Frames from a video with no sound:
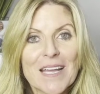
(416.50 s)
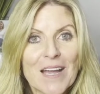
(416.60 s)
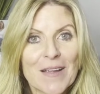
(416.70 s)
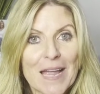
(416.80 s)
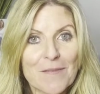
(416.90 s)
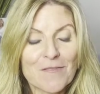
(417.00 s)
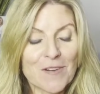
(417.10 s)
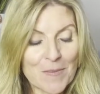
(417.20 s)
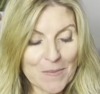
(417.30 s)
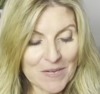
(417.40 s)
Okay,
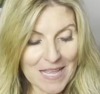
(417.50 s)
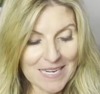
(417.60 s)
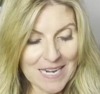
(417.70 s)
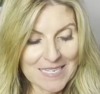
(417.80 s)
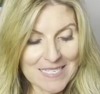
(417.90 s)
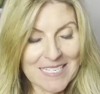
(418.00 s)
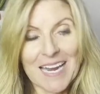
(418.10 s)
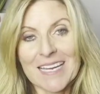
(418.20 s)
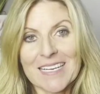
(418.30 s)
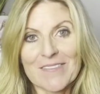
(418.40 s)
remember that
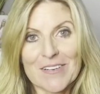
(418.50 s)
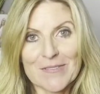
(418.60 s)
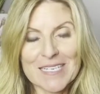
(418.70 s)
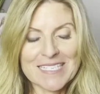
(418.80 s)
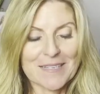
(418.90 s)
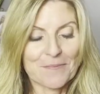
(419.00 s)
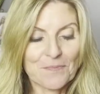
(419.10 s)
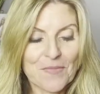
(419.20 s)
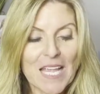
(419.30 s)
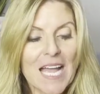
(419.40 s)
1990 for a reason.
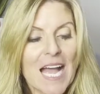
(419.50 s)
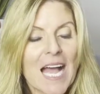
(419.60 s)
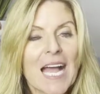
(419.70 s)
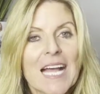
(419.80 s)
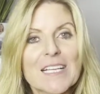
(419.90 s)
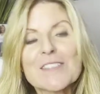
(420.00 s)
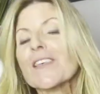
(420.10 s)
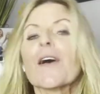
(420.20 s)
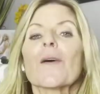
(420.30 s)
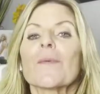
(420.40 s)
Uh,
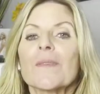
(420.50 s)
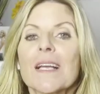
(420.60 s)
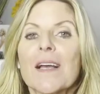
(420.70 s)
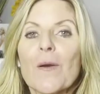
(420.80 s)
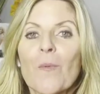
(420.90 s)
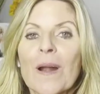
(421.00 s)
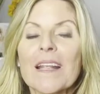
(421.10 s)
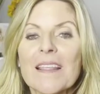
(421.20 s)
so one of